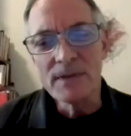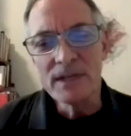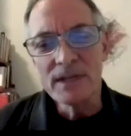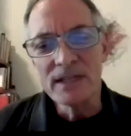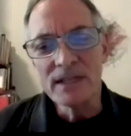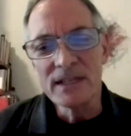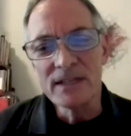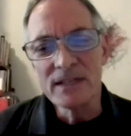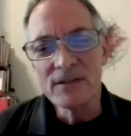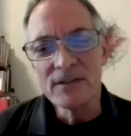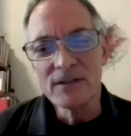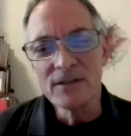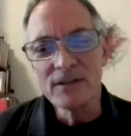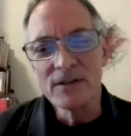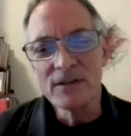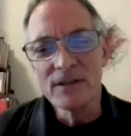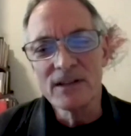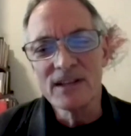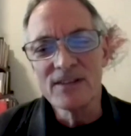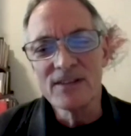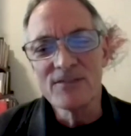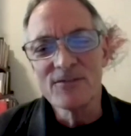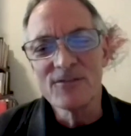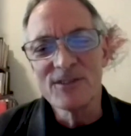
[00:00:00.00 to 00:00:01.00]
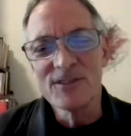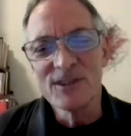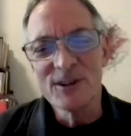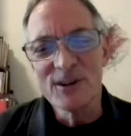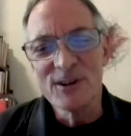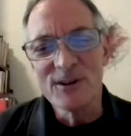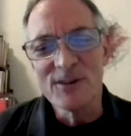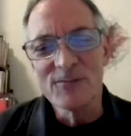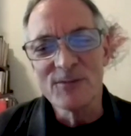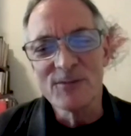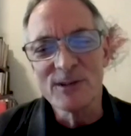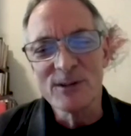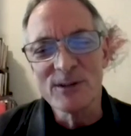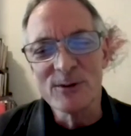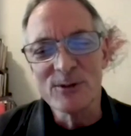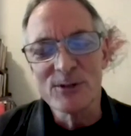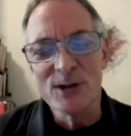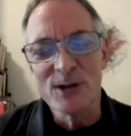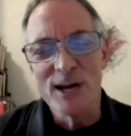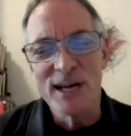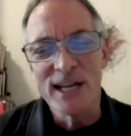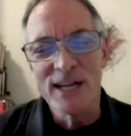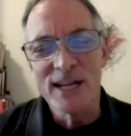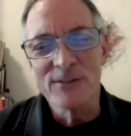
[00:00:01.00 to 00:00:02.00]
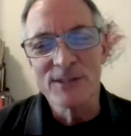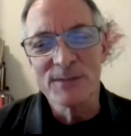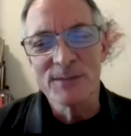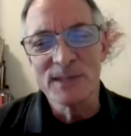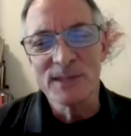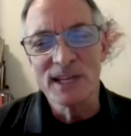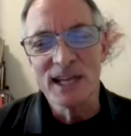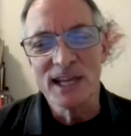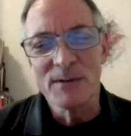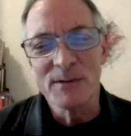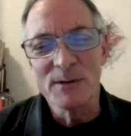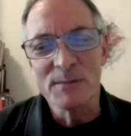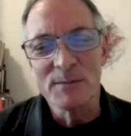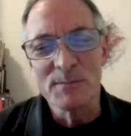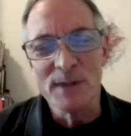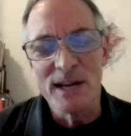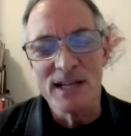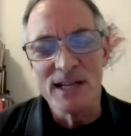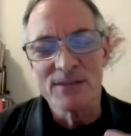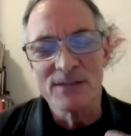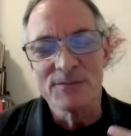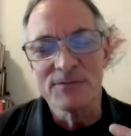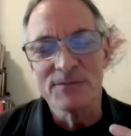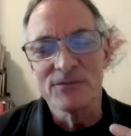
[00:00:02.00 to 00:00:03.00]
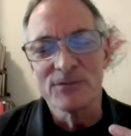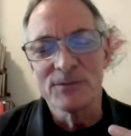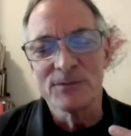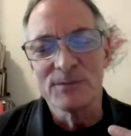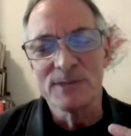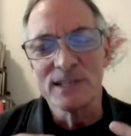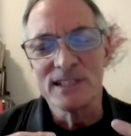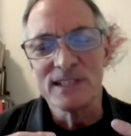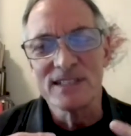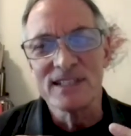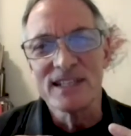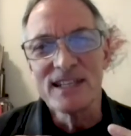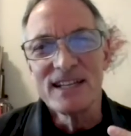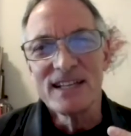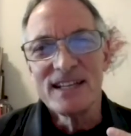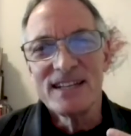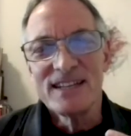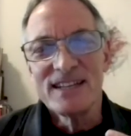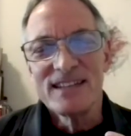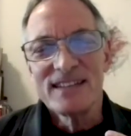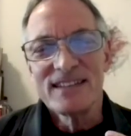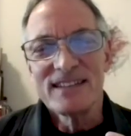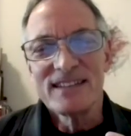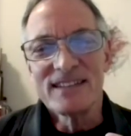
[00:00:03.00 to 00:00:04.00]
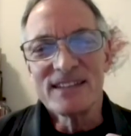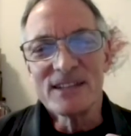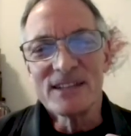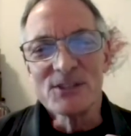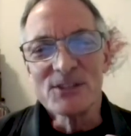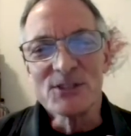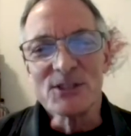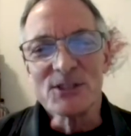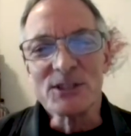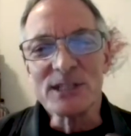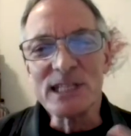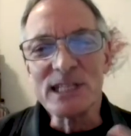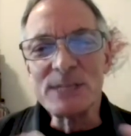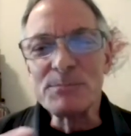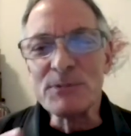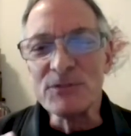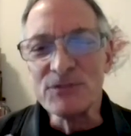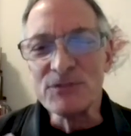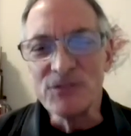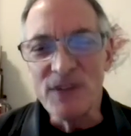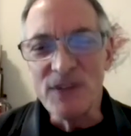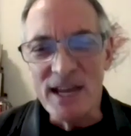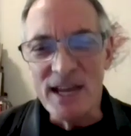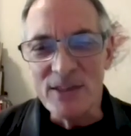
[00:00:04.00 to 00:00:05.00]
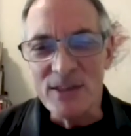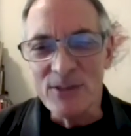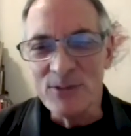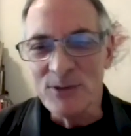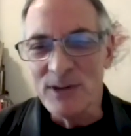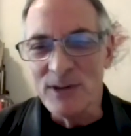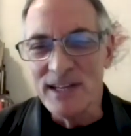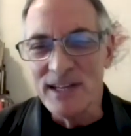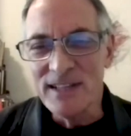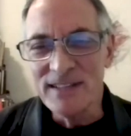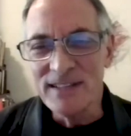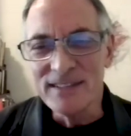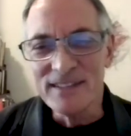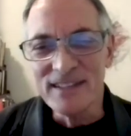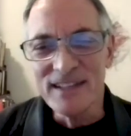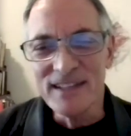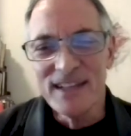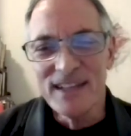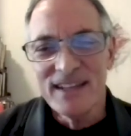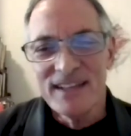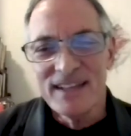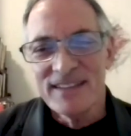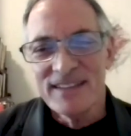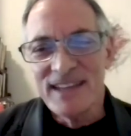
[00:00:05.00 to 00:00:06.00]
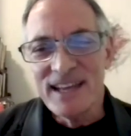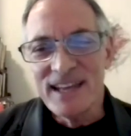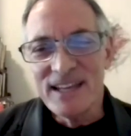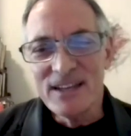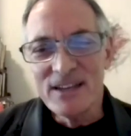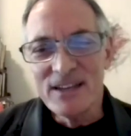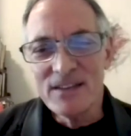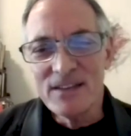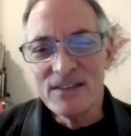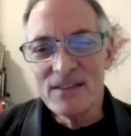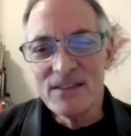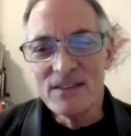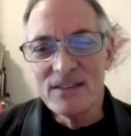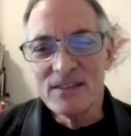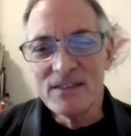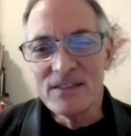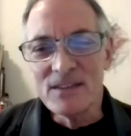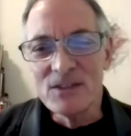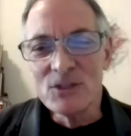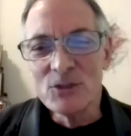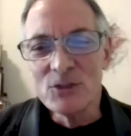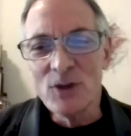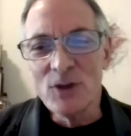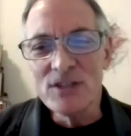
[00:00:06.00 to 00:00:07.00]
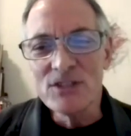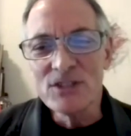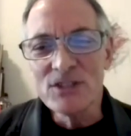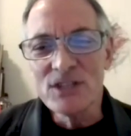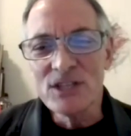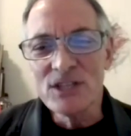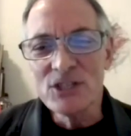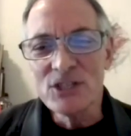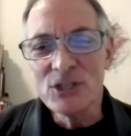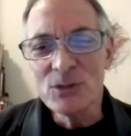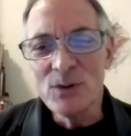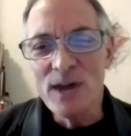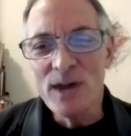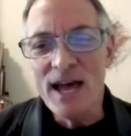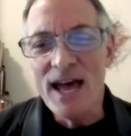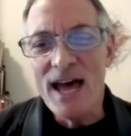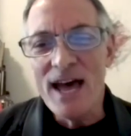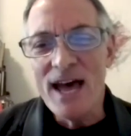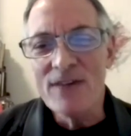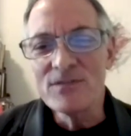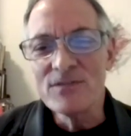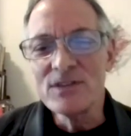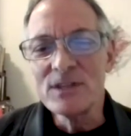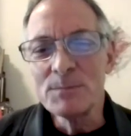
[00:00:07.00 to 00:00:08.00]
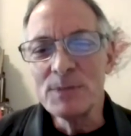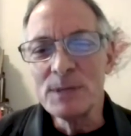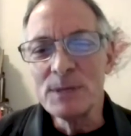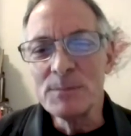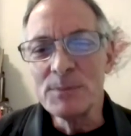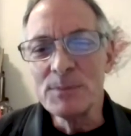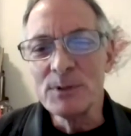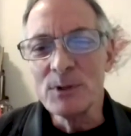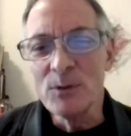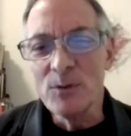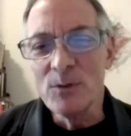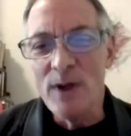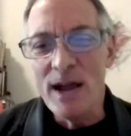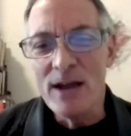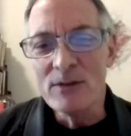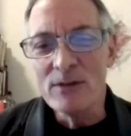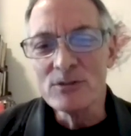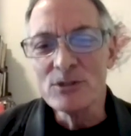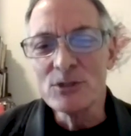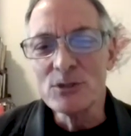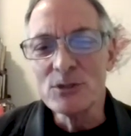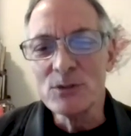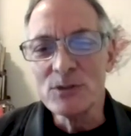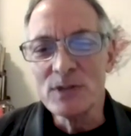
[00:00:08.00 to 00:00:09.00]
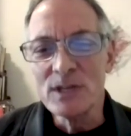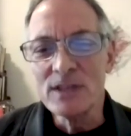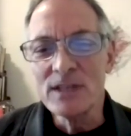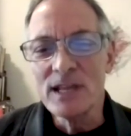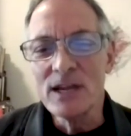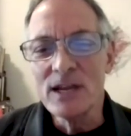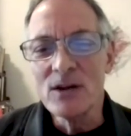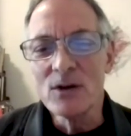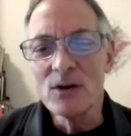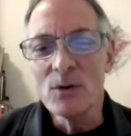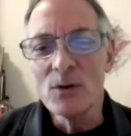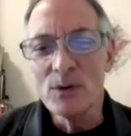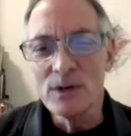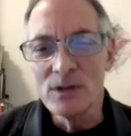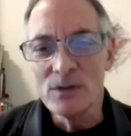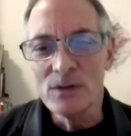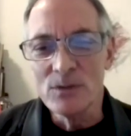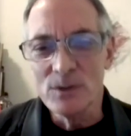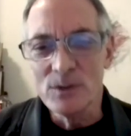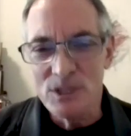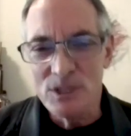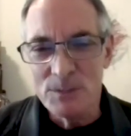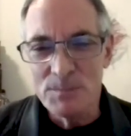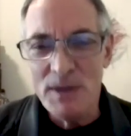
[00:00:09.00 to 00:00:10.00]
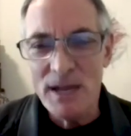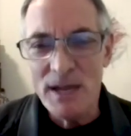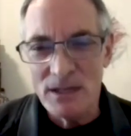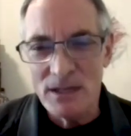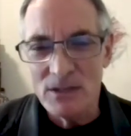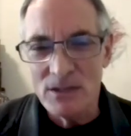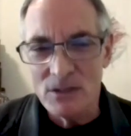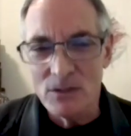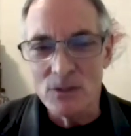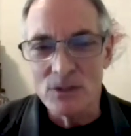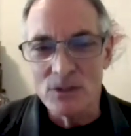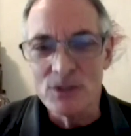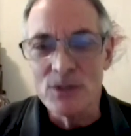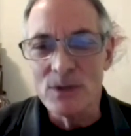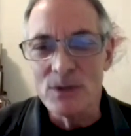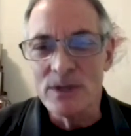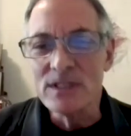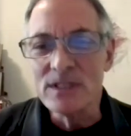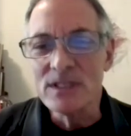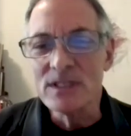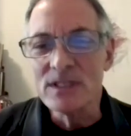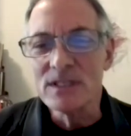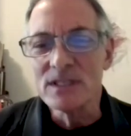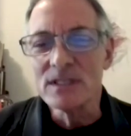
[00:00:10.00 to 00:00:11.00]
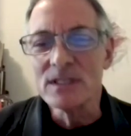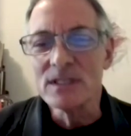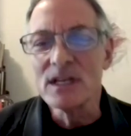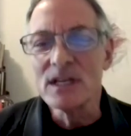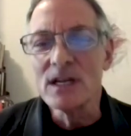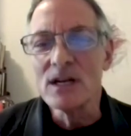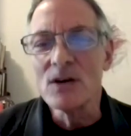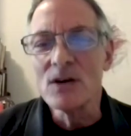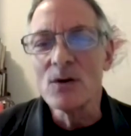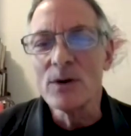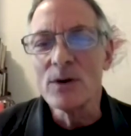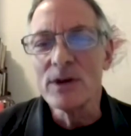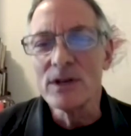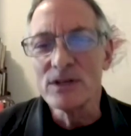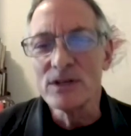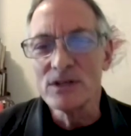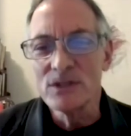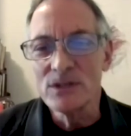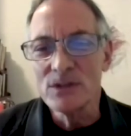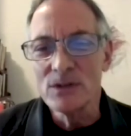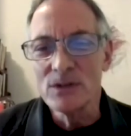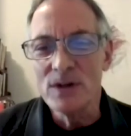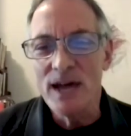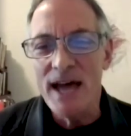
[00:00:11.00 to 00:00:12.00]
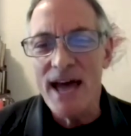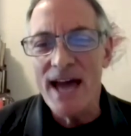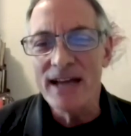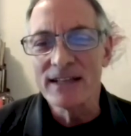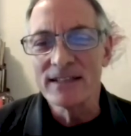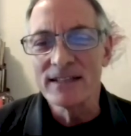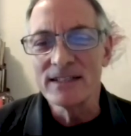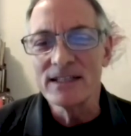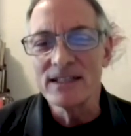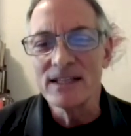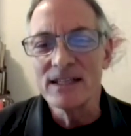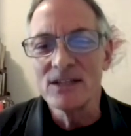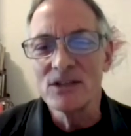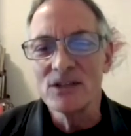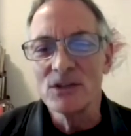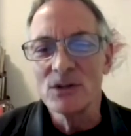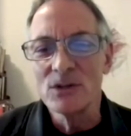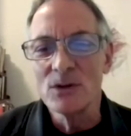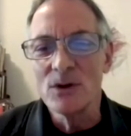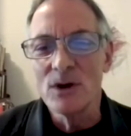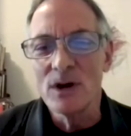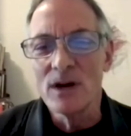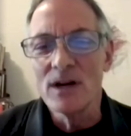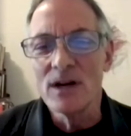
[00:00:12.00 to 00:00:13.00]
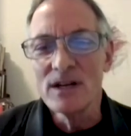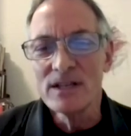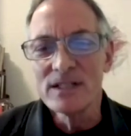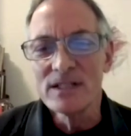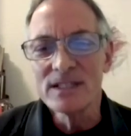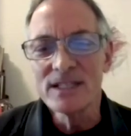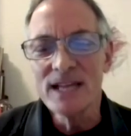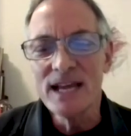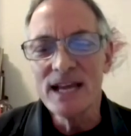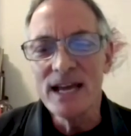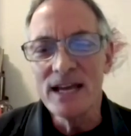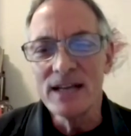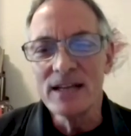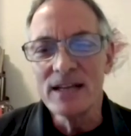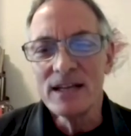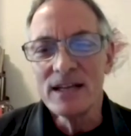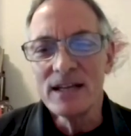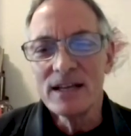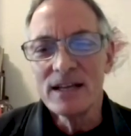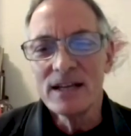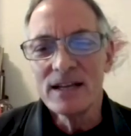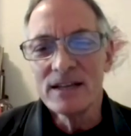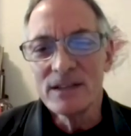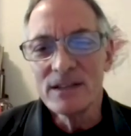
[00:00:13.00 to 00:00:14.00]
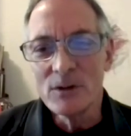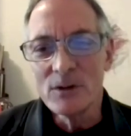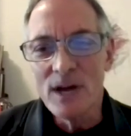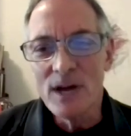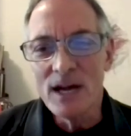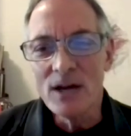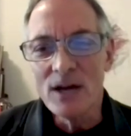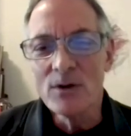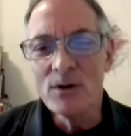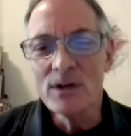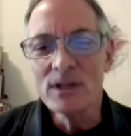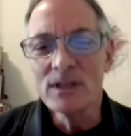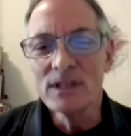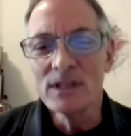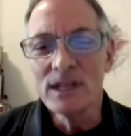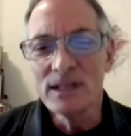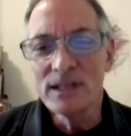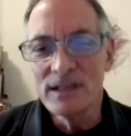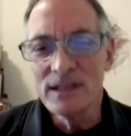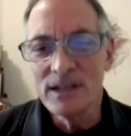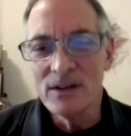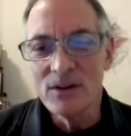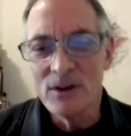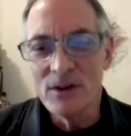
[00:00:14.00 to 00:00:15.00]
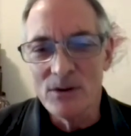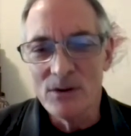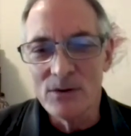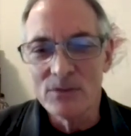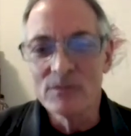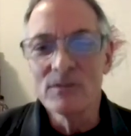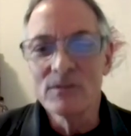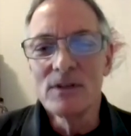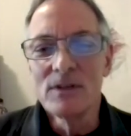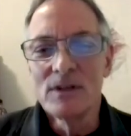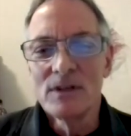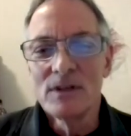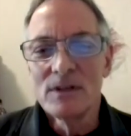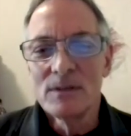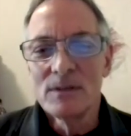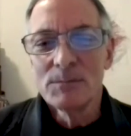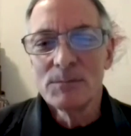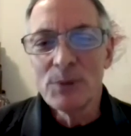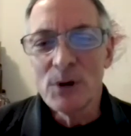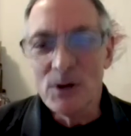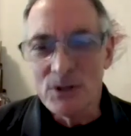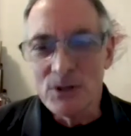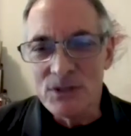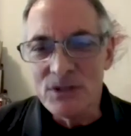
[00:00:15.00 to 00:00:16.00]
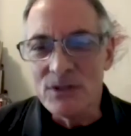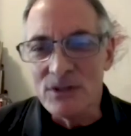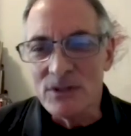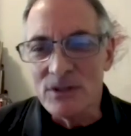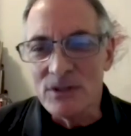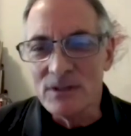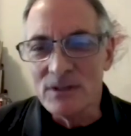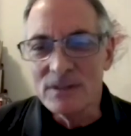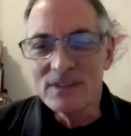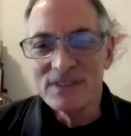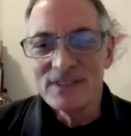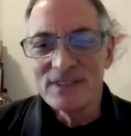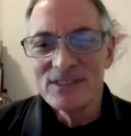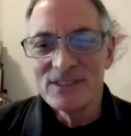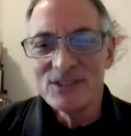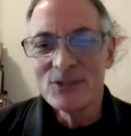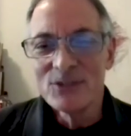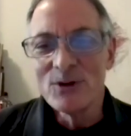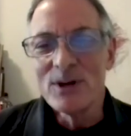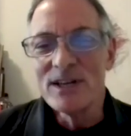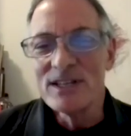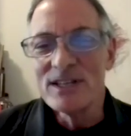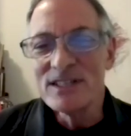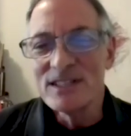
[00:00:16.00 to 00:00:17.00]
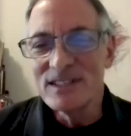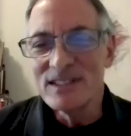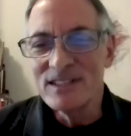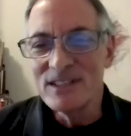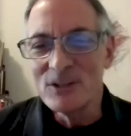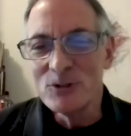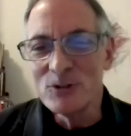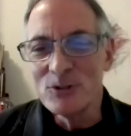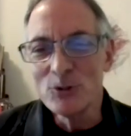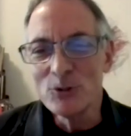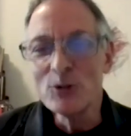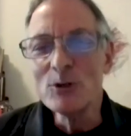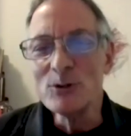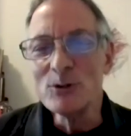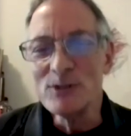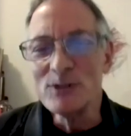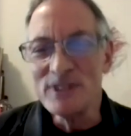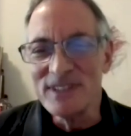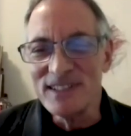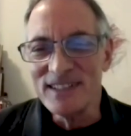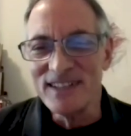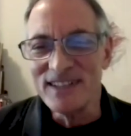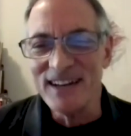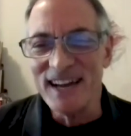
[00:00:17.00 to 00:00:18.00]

I mean, when you're talking, something came to mind for me is the leap of faith, right? That the trust that you have in the people around you, that they are going to respect your choices and they are going to act in your stead, and they're not going to let their own personal choice intrude.